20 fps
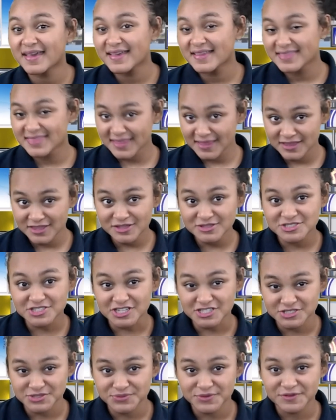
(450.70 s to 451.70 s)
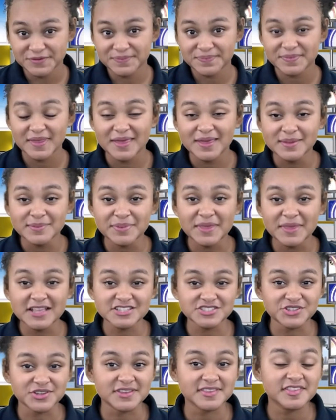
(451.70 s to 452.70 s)
Thank you, Joshua.
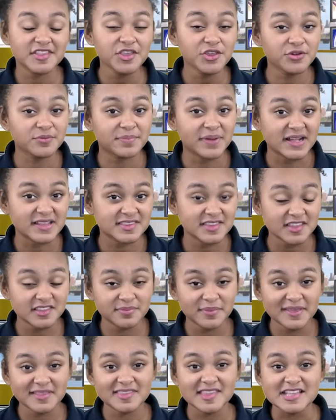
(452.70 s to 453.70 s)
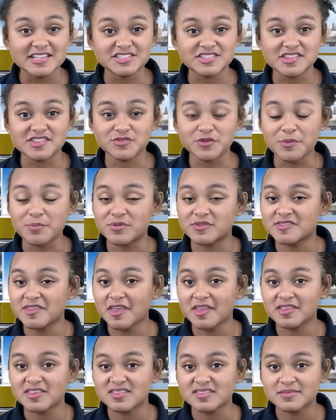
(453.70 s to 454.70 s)
Patriots, here, POTS Expectations
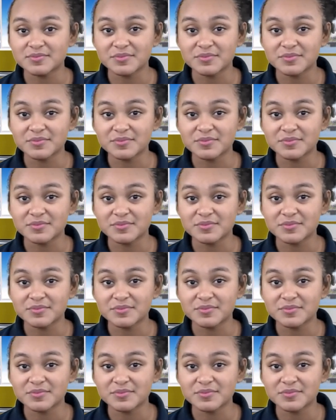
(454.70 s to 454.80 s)
represents.